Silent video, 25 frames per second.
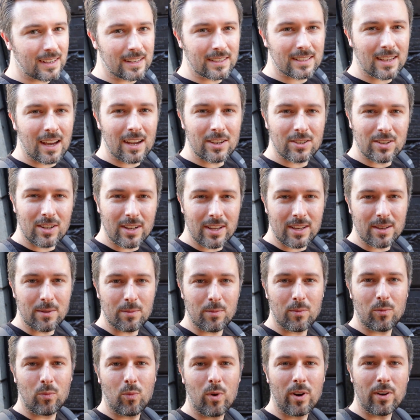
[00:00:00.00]
it's actually
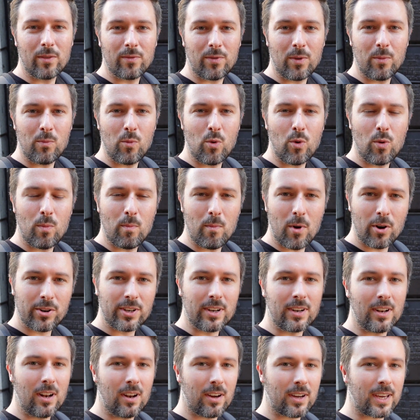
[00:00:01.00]
one of the more
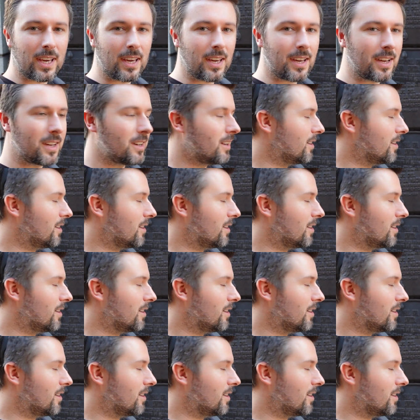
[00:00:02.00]
modern looking